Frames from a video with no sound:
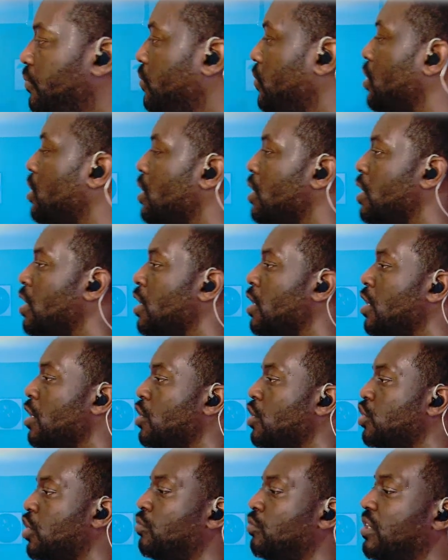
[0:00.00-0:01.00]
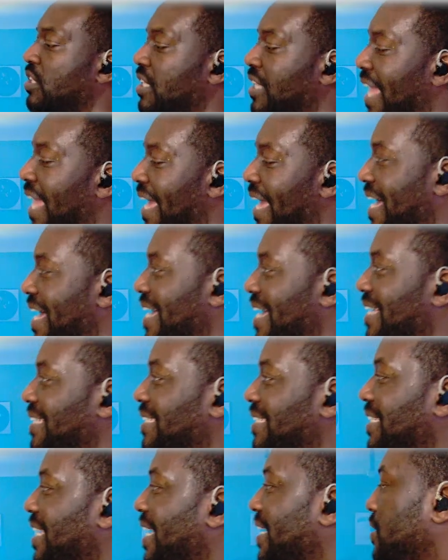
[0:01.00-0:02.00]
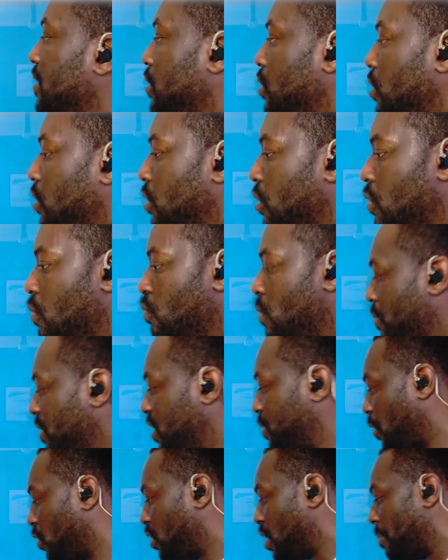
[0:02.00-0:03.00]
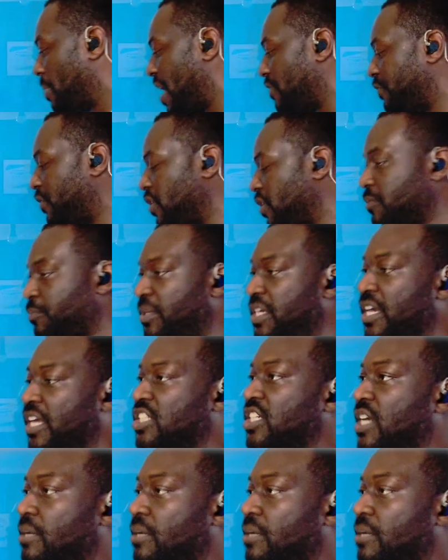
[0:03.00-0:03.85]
So, like I said, when we spoke about 1 Peter chapter 4,